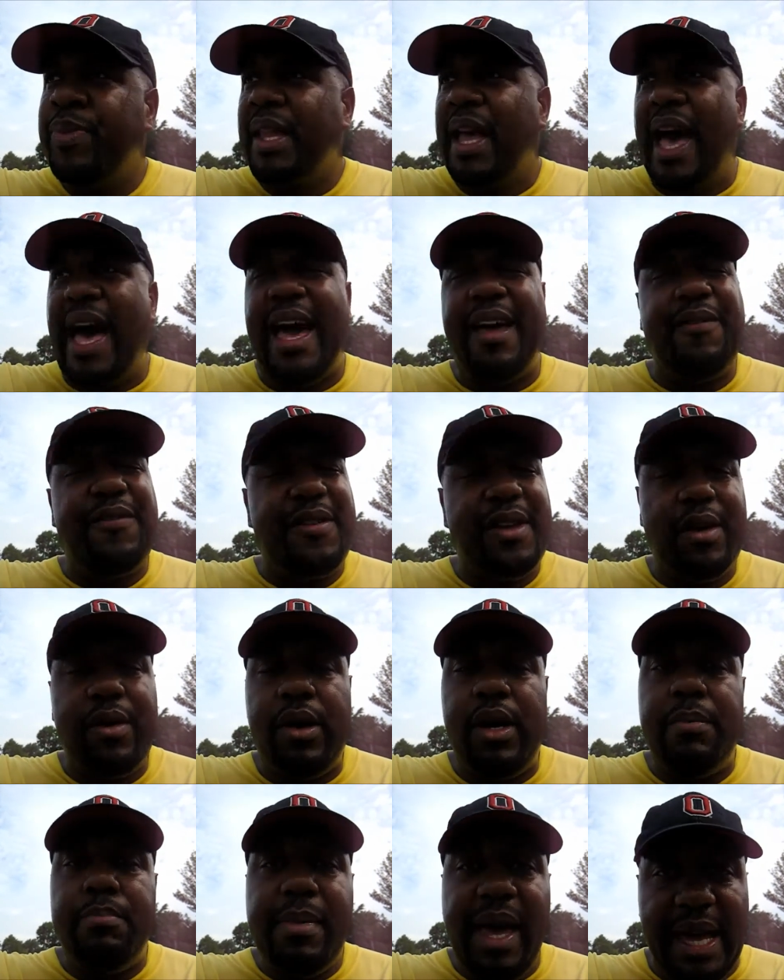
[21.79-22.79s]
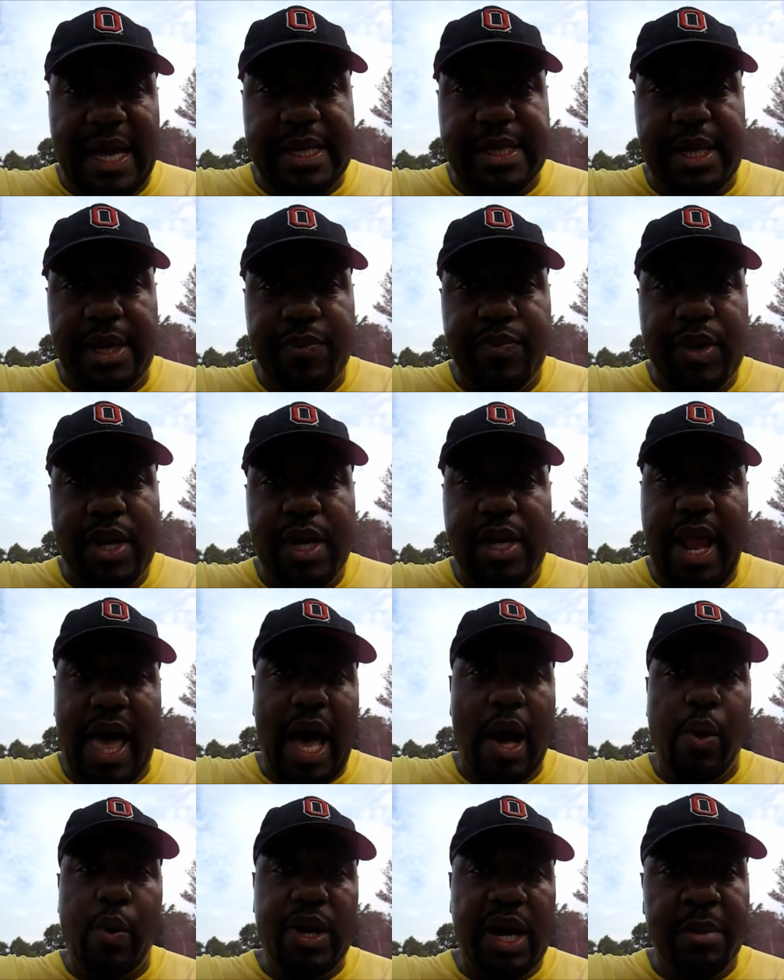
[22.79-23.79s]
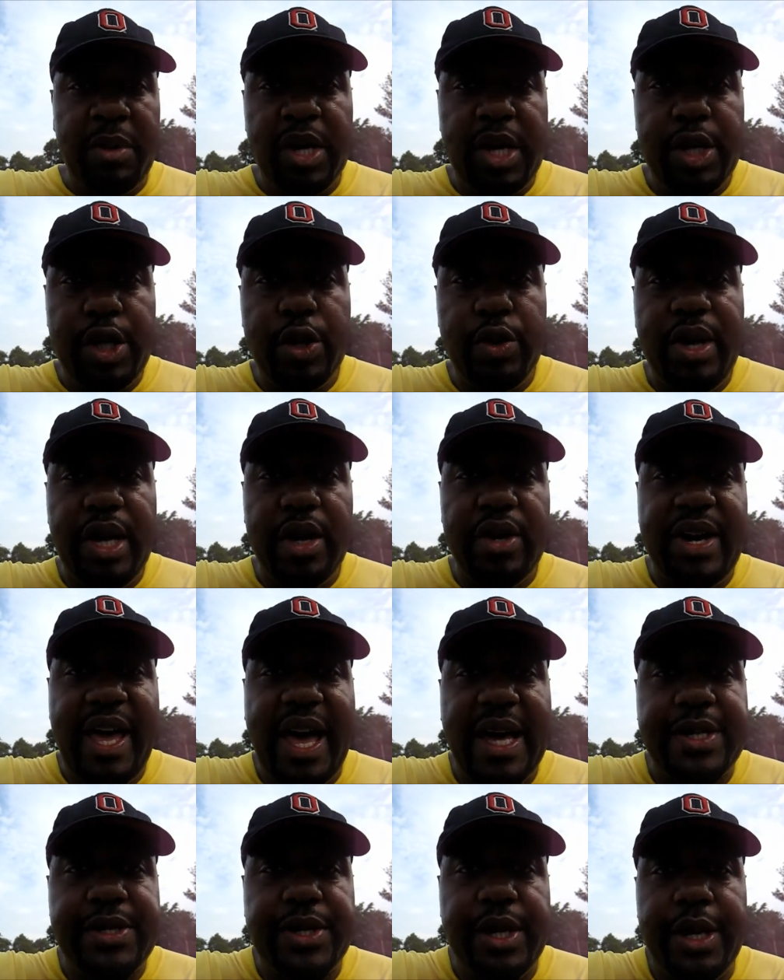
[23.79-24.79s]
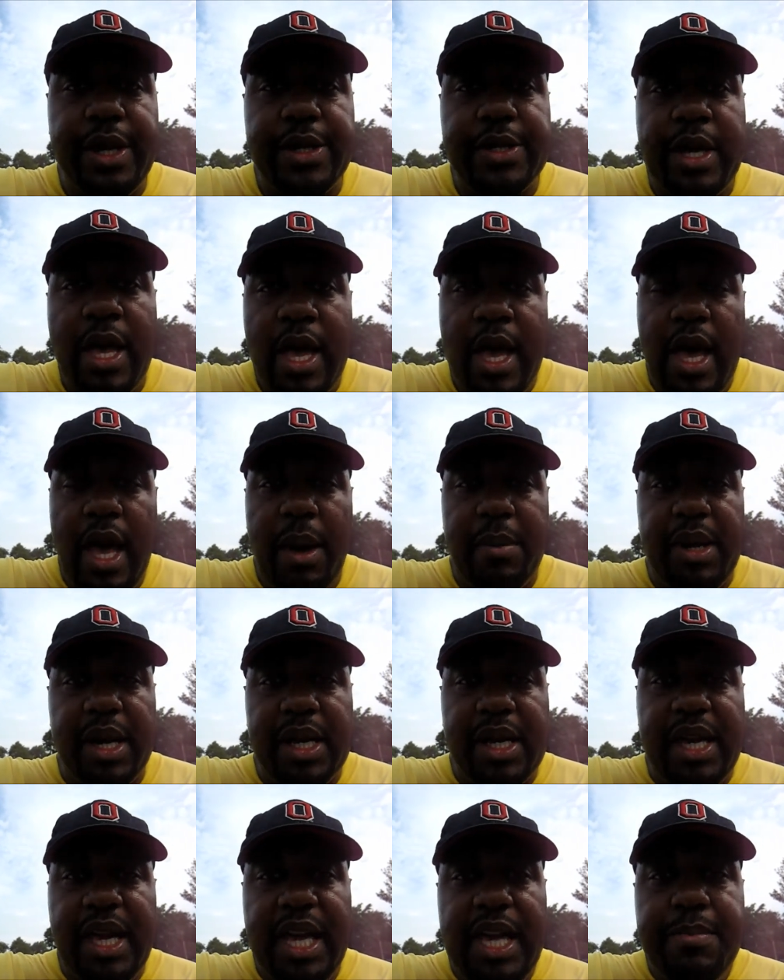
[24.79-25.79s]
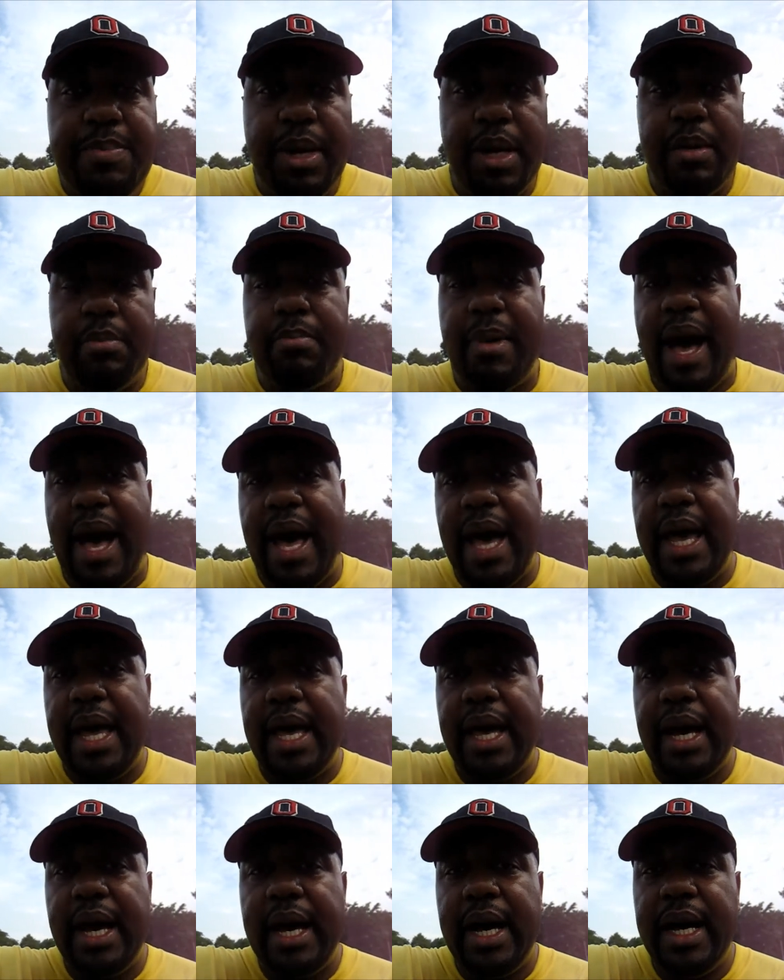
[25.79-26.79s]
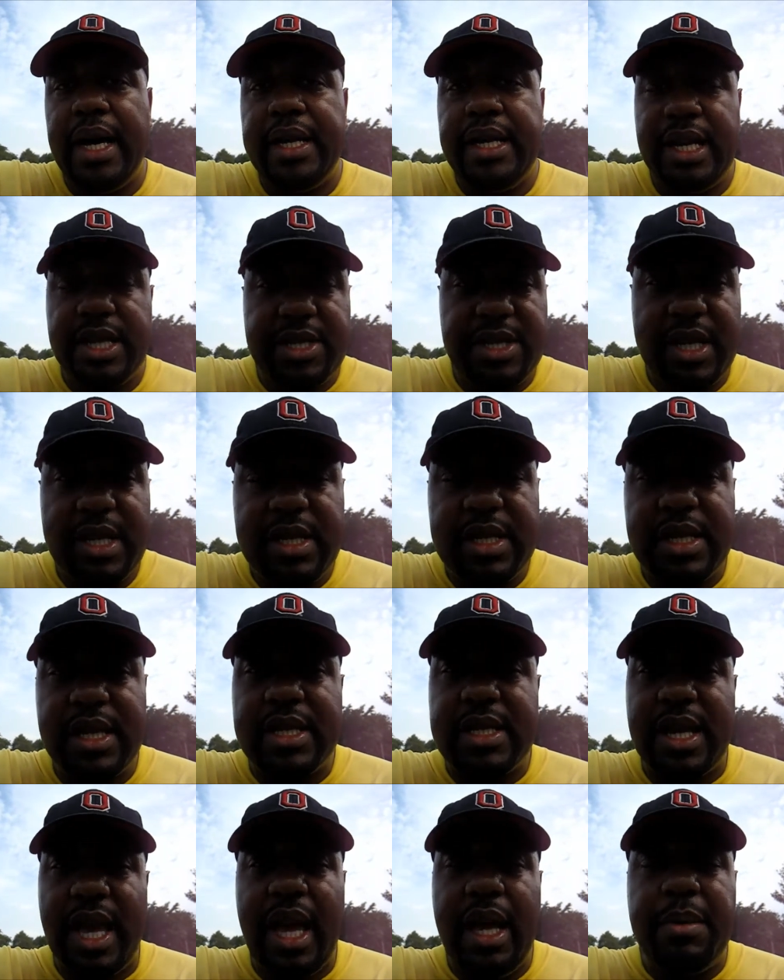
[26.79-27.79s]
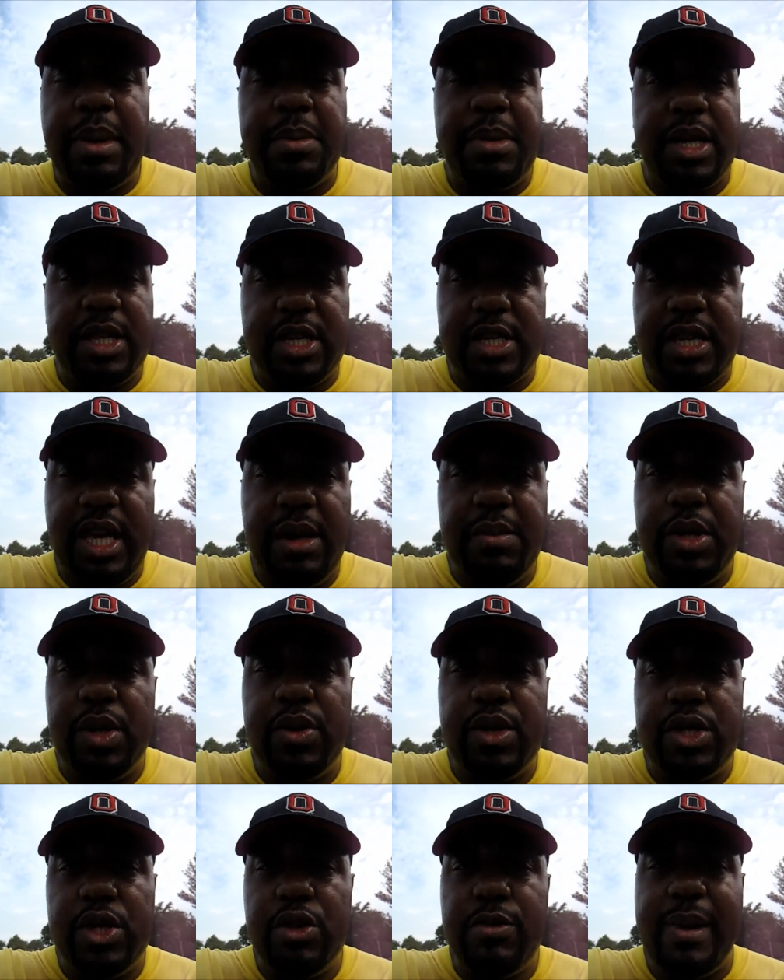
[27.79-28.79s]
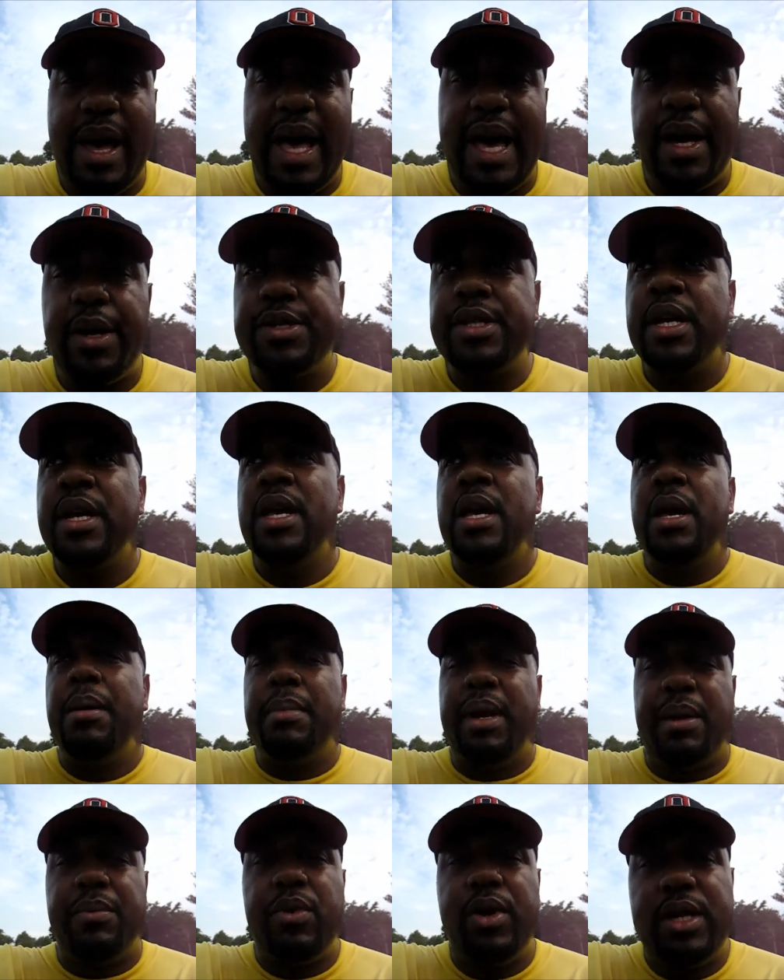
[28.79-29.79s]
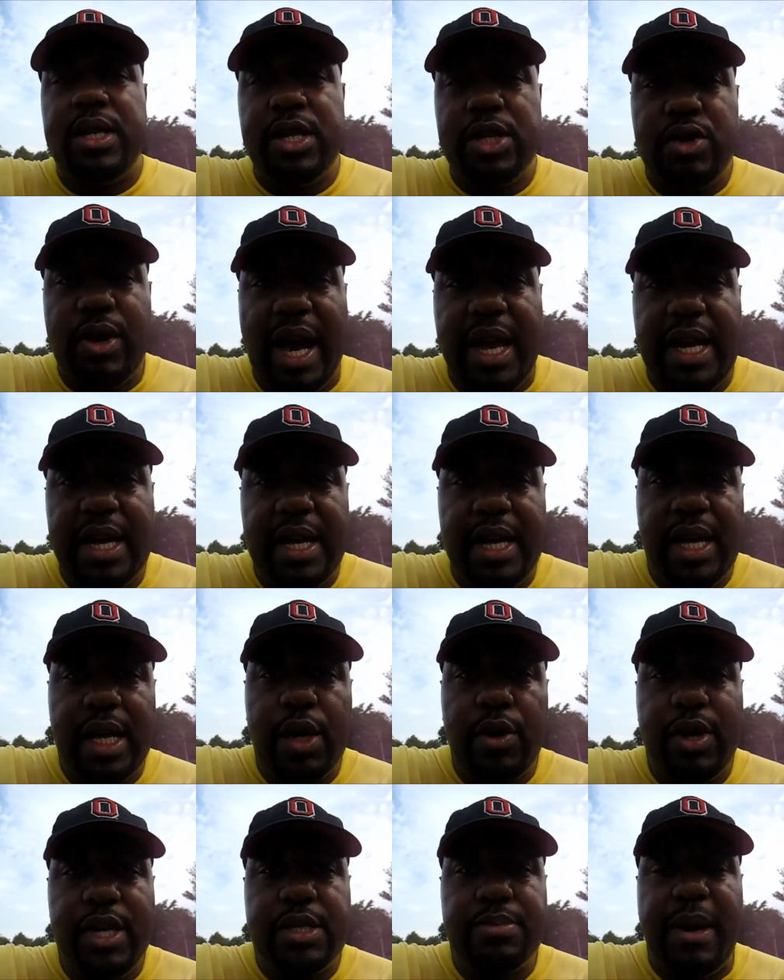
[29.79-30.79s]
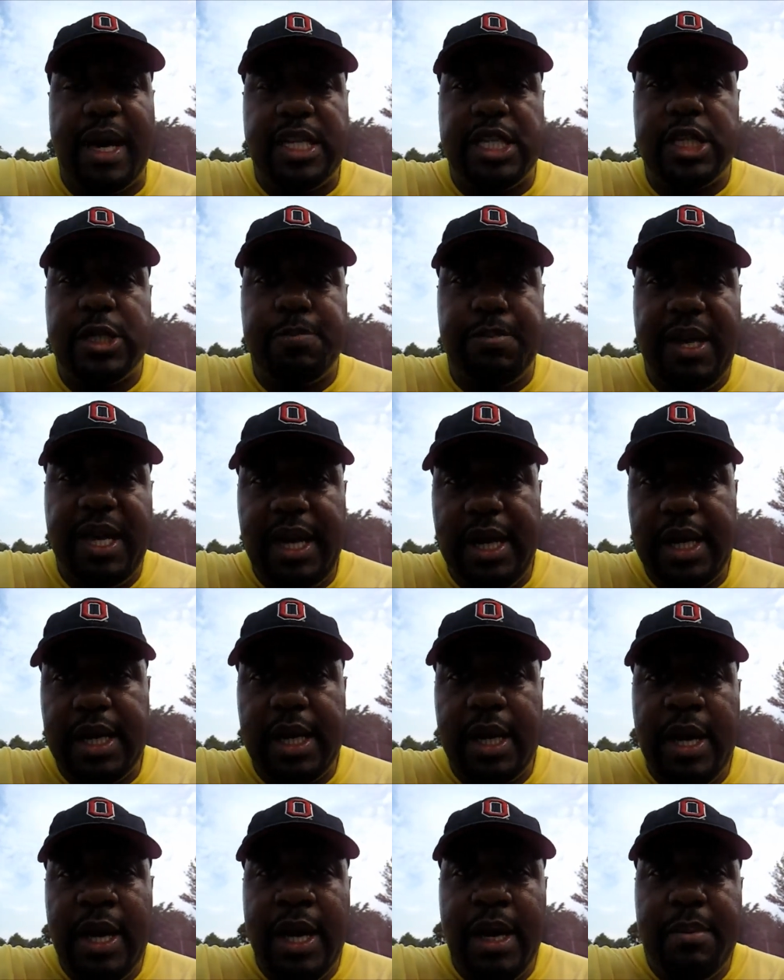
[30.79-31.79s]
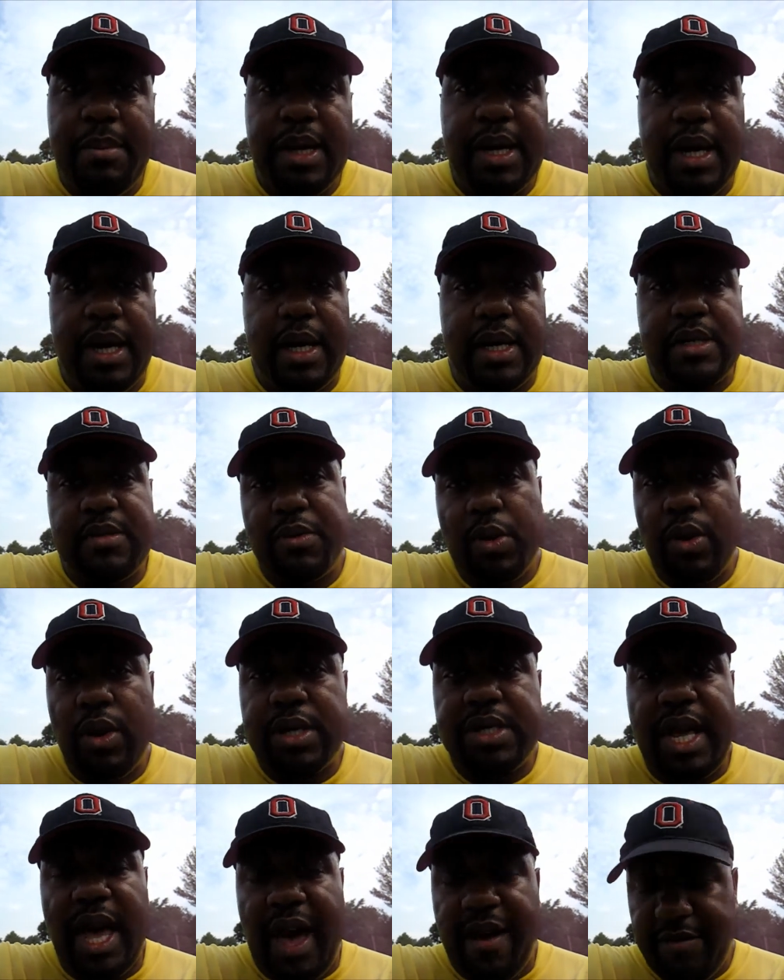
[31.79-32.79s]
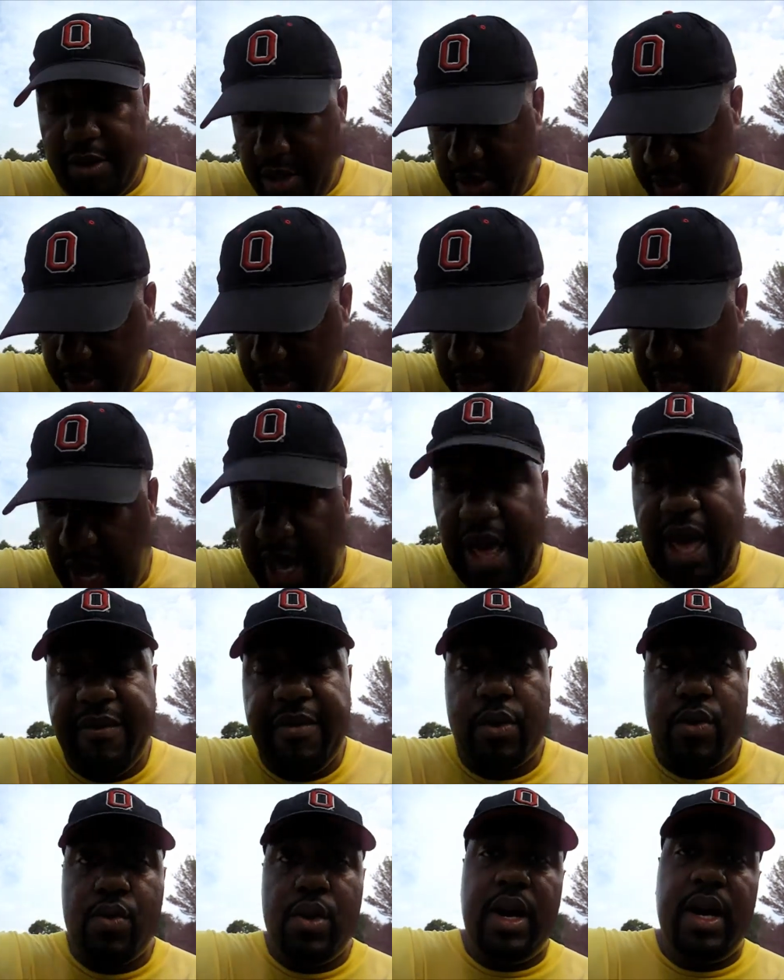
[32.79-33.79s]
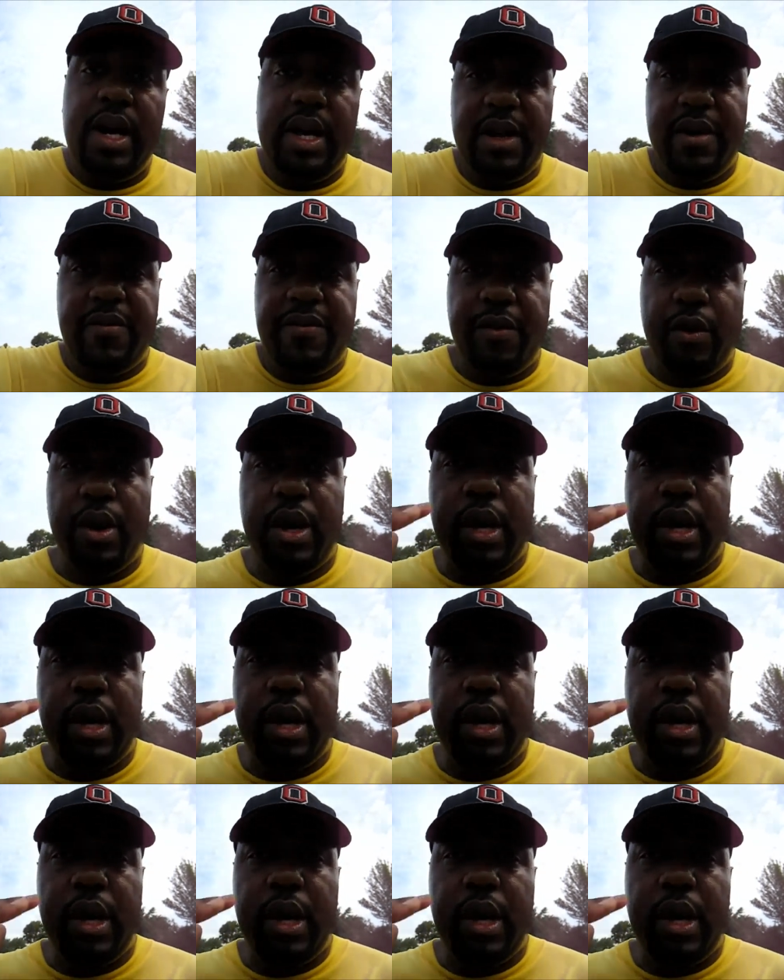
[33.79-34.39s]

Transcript: I feel amazing. Now, what I'm going to do here next is I'm going to keep my uh, distance the same. I'm going to just keep doing two miles, but I'm going to try to increase my speed because, of course, after not having run for a